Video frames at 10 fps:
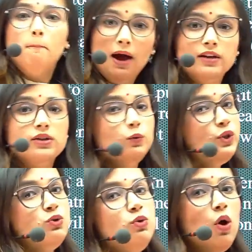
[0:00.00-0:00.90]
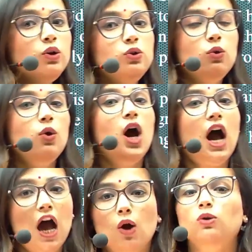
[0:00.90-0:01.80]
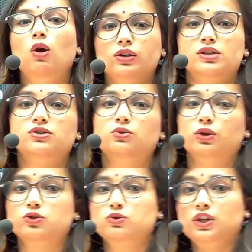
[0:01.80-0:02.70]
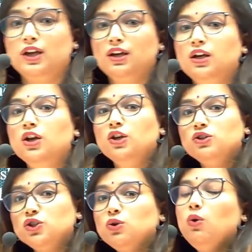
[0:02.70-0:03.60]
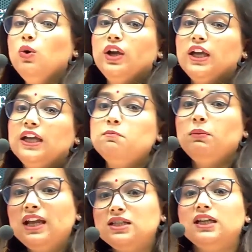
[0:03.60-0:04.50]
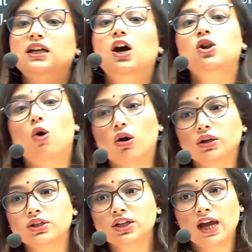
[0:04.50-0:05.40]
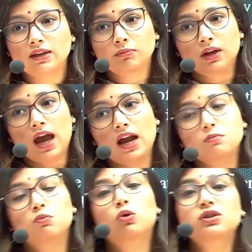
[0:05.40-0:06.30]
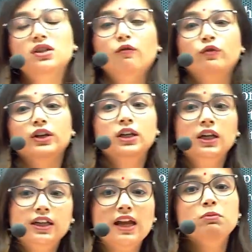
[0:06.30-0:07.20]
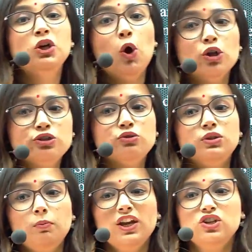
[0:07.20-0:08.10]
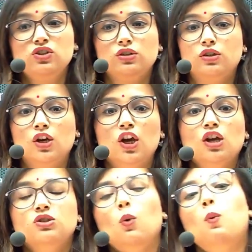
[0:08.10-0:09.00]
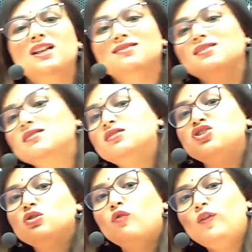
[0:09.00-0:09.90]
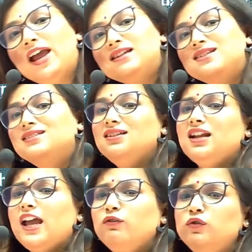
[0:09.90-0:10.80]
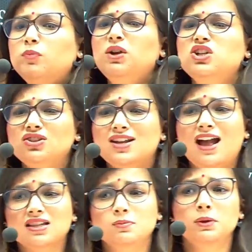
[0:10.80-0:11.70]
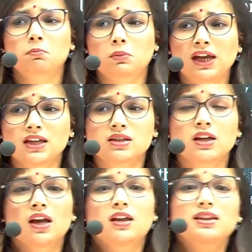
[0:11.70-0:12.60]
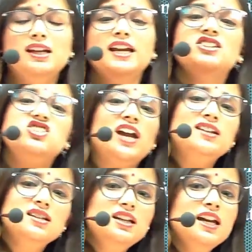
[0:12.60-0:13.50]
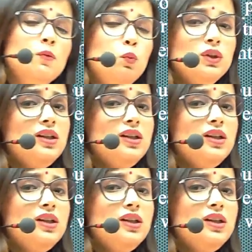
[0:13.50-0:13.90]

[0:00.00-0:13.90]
But we do not know how long it is going to take. So it may take a longer time and more suffering can be caused to the patient. So once the decision of ending the life of the patient has been made, then injecting him with a